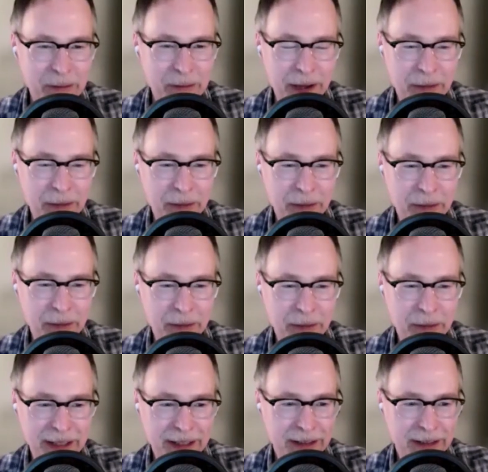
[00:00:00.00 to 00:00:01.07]
might be for the
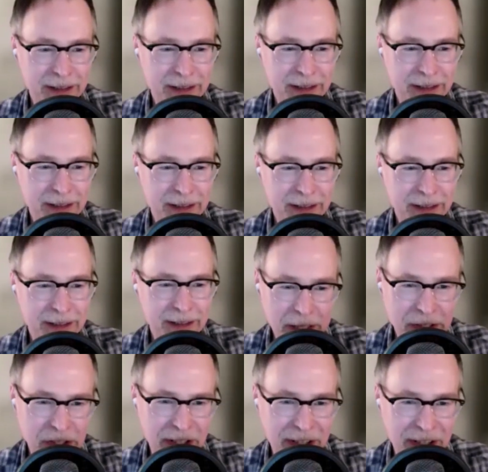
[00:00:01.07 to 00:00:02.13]
D. Neil might be
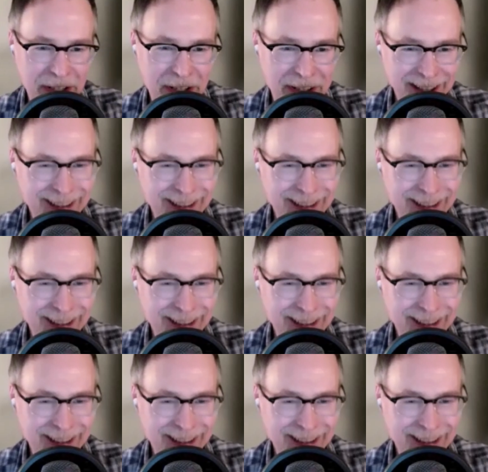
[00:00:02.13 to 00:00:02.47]
easier.